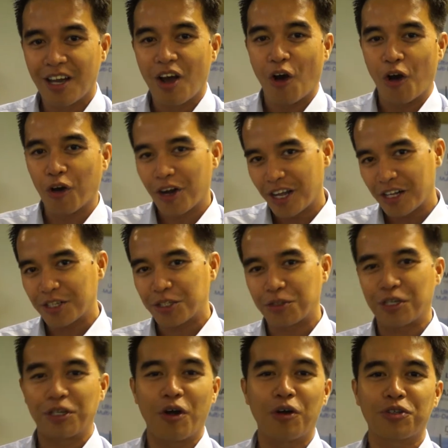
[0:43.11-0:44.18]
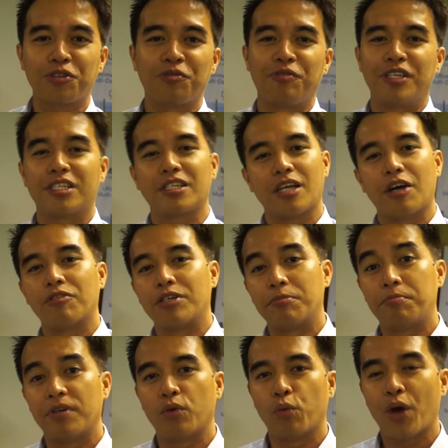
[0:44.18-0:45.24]
or else you can also visit our
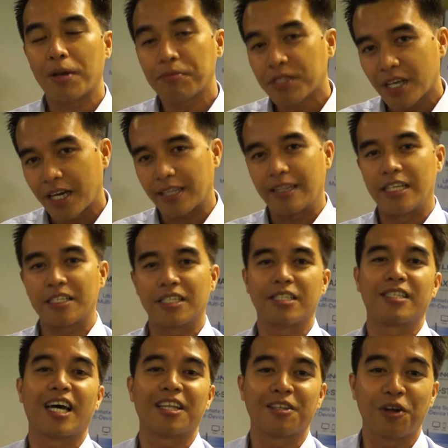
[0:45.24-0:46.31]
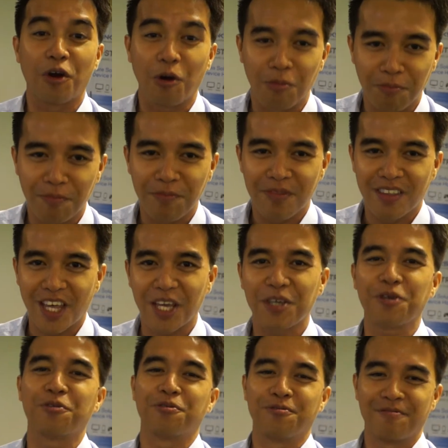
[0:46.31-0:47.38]
website, linksys.com. Thank
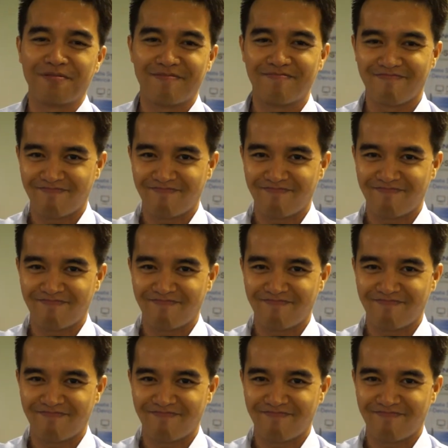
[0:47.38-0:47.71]
you.